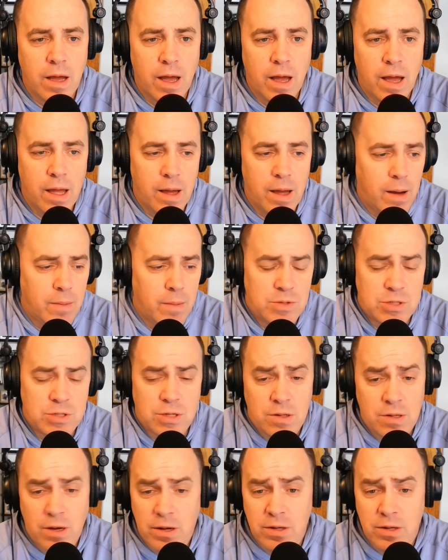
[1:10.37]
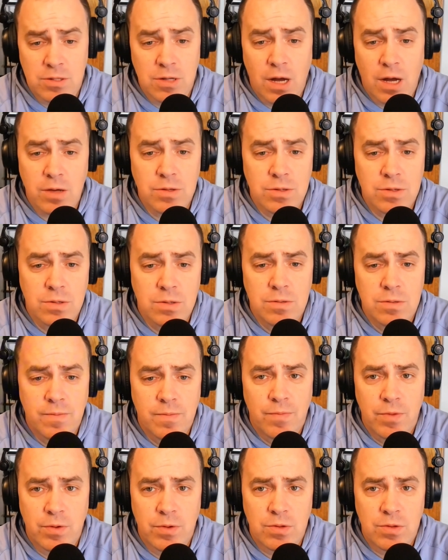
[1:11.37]
I'm just going to tell you it sucks.
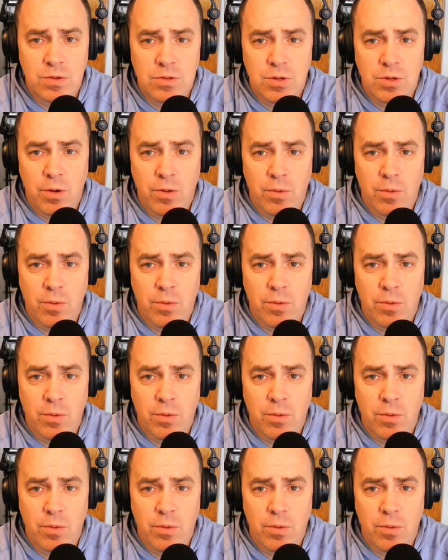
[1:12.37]
There's no